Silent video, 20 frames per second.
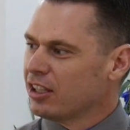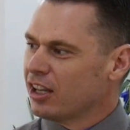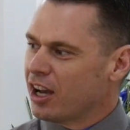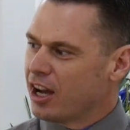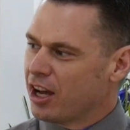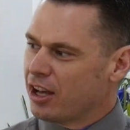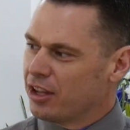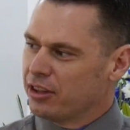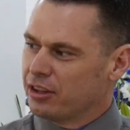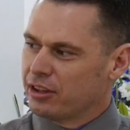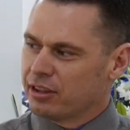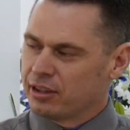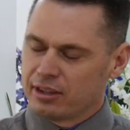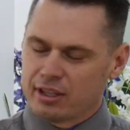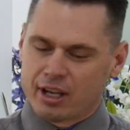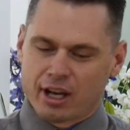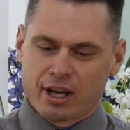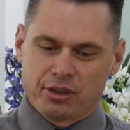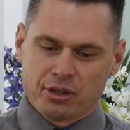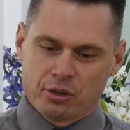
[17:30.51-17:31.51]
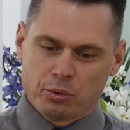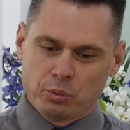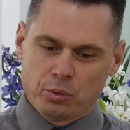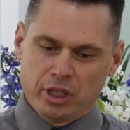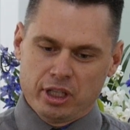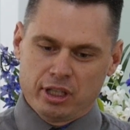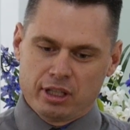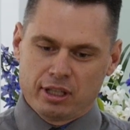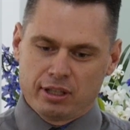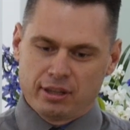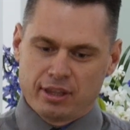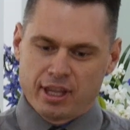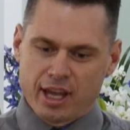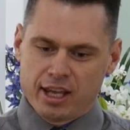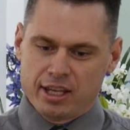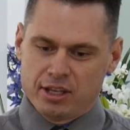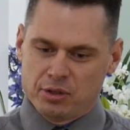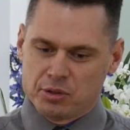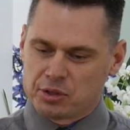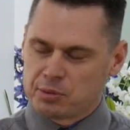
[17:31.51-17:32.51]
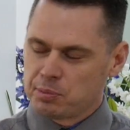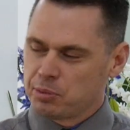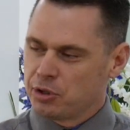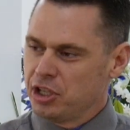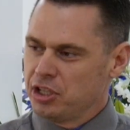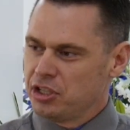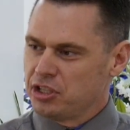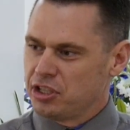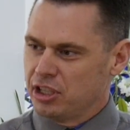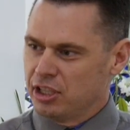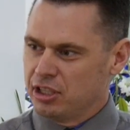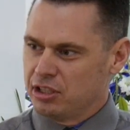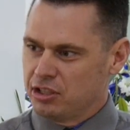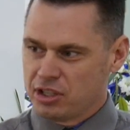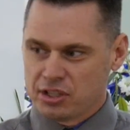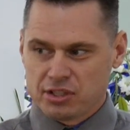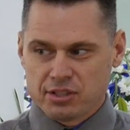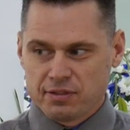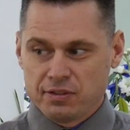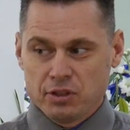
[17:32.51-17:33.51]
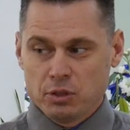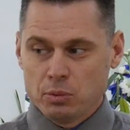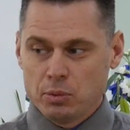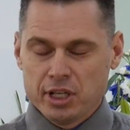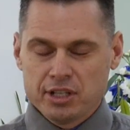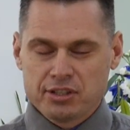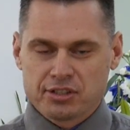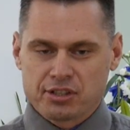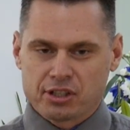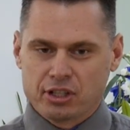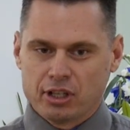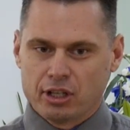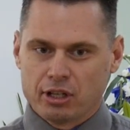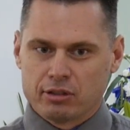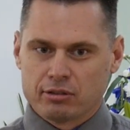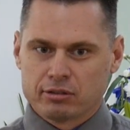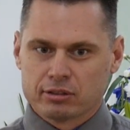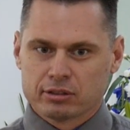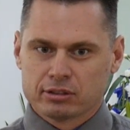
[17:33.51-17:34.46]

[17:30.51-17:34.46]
on, on the week that he was preaching just a few weeks ago.